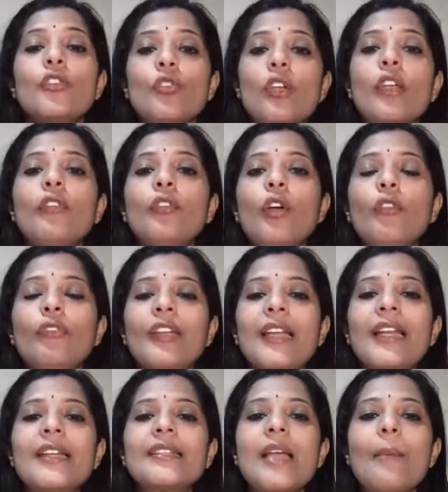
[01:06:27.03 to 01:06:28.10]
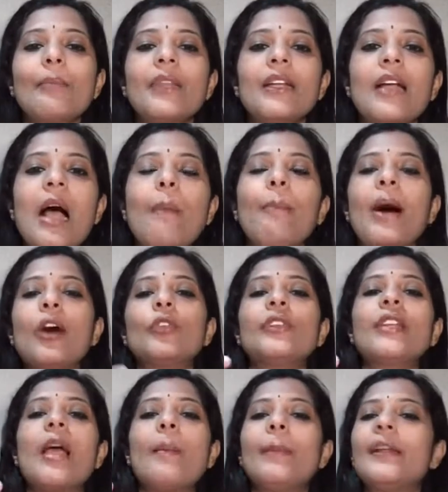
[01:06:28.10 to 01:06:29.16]
So if you're feeling something
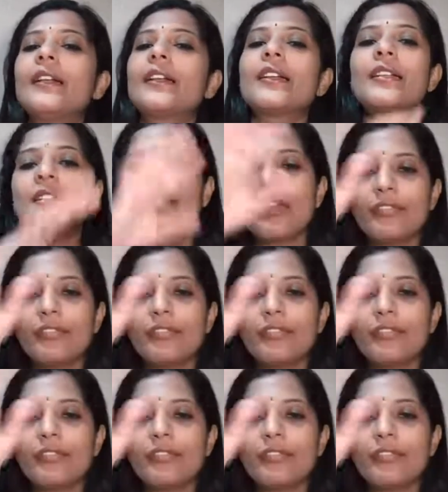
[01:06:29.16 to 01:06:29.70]
above the umbilicus,